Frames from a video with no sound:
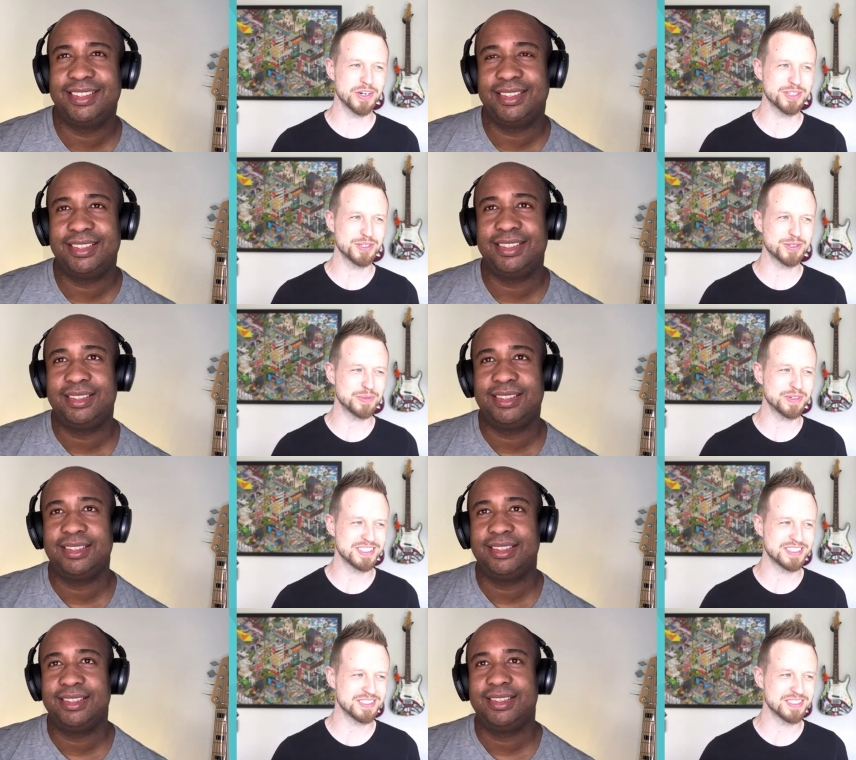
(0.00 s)
Speaker 1: weird too,
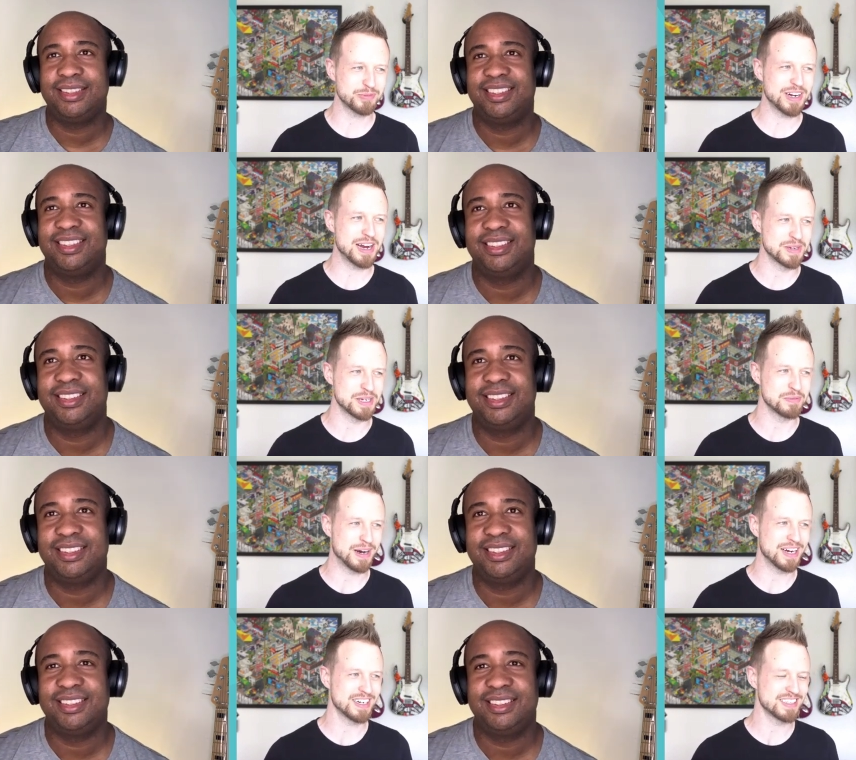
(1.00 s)
but this is what I mean
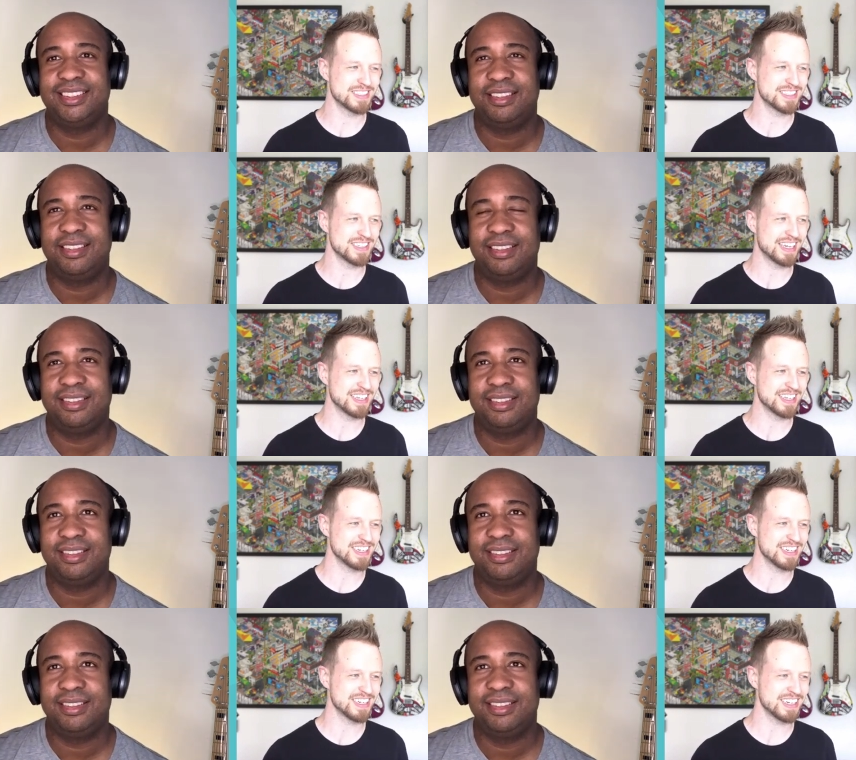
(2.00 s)
by it. Is I
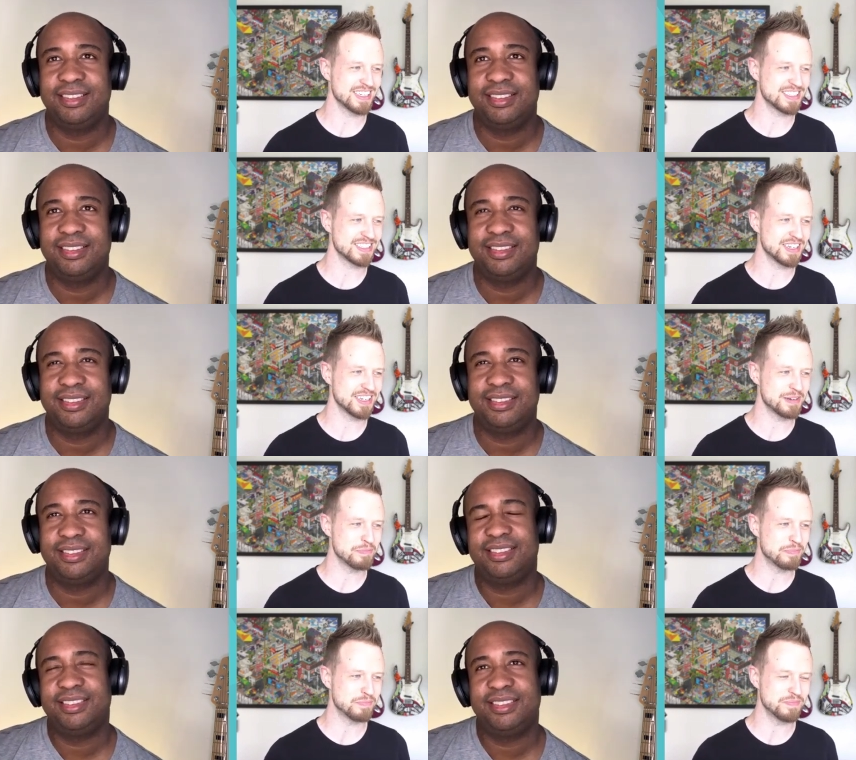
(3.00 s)
think it's
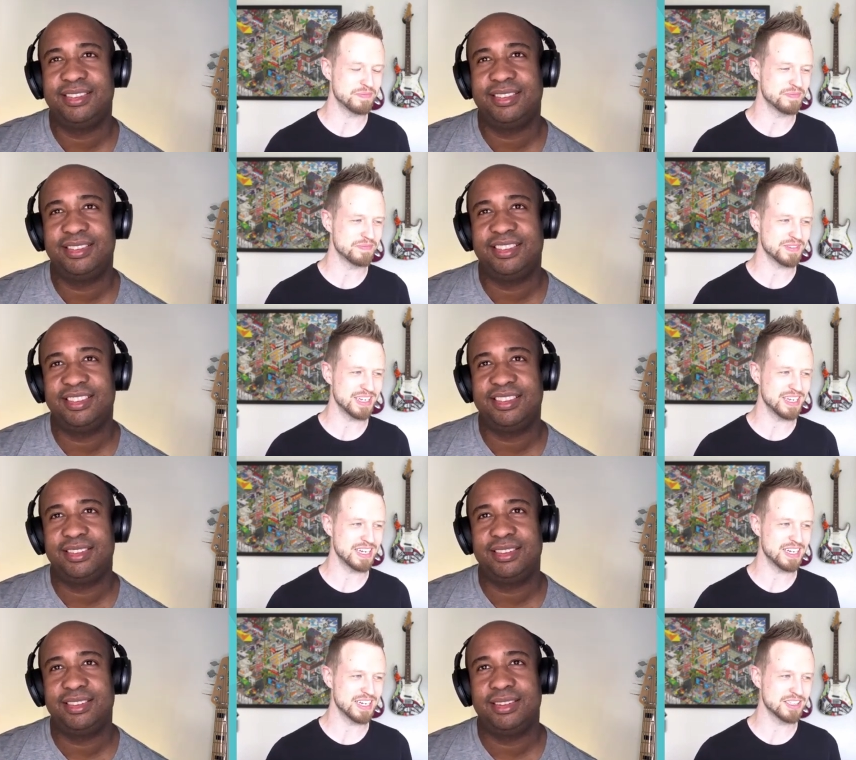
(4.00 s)

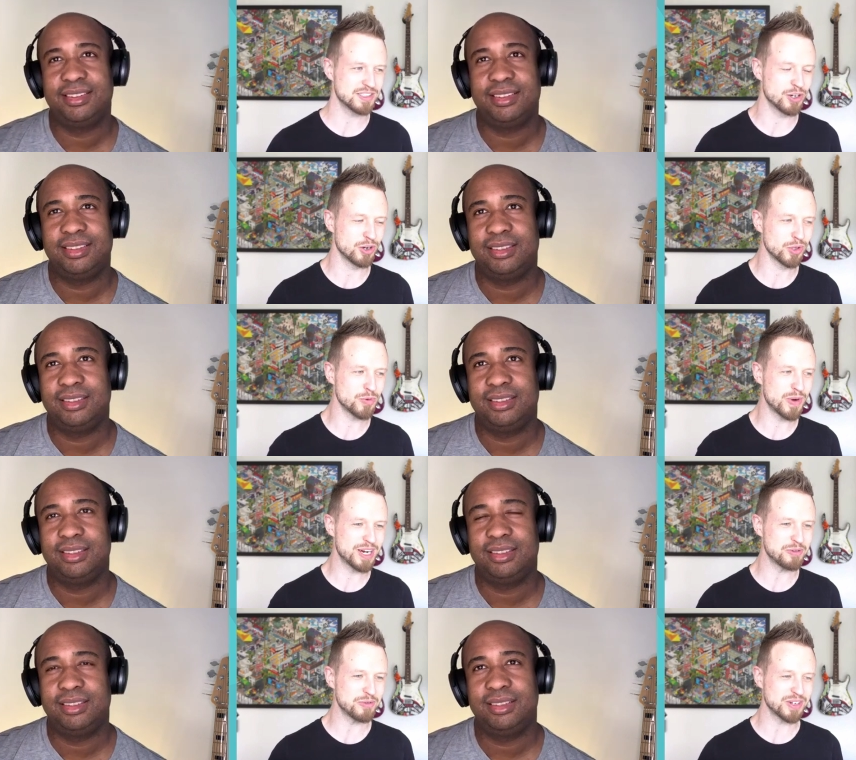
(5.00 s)
it is the only
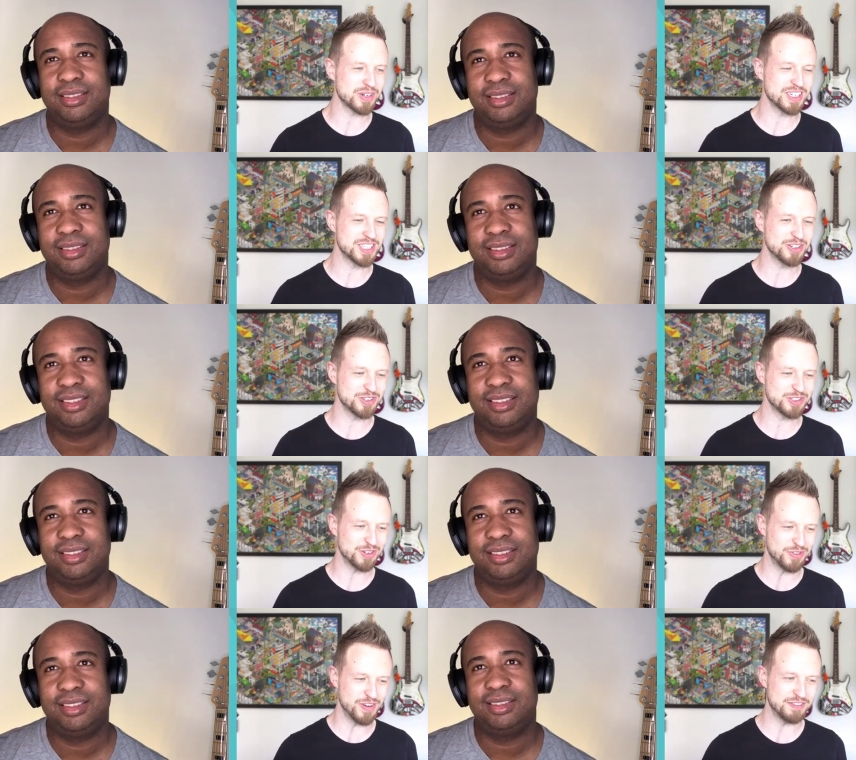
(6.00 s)
way it will continue to
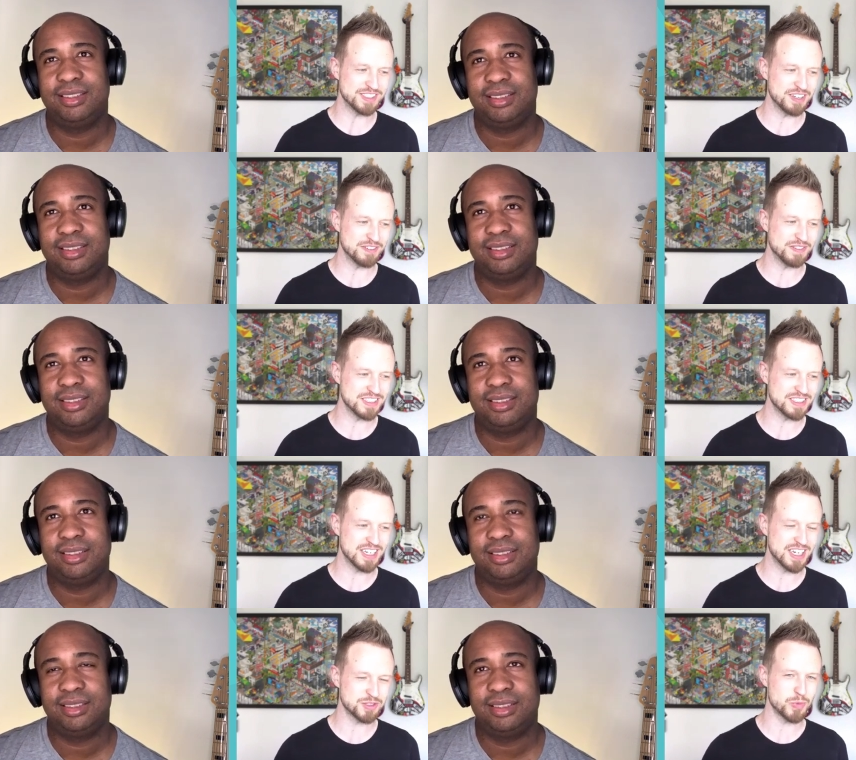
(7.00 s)
survive is if it
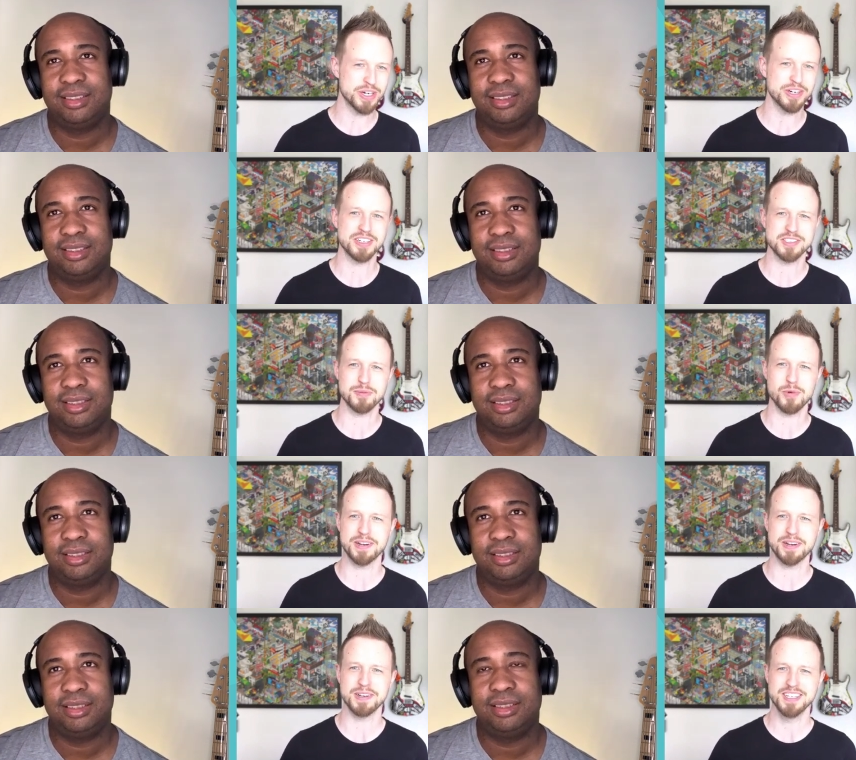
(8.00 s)
stays weird in some
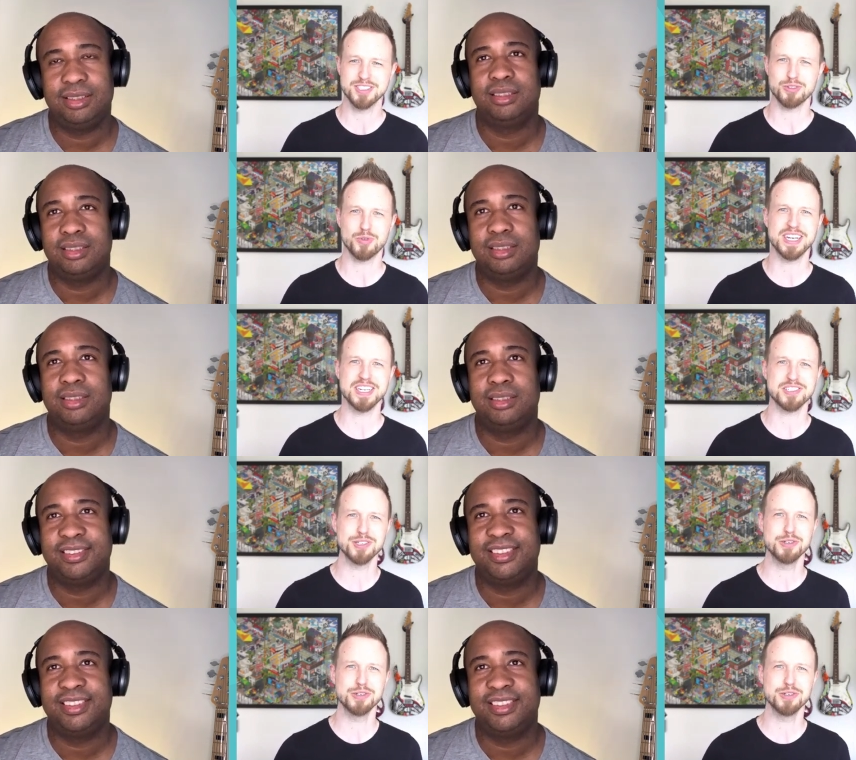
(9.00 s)
way. So if we get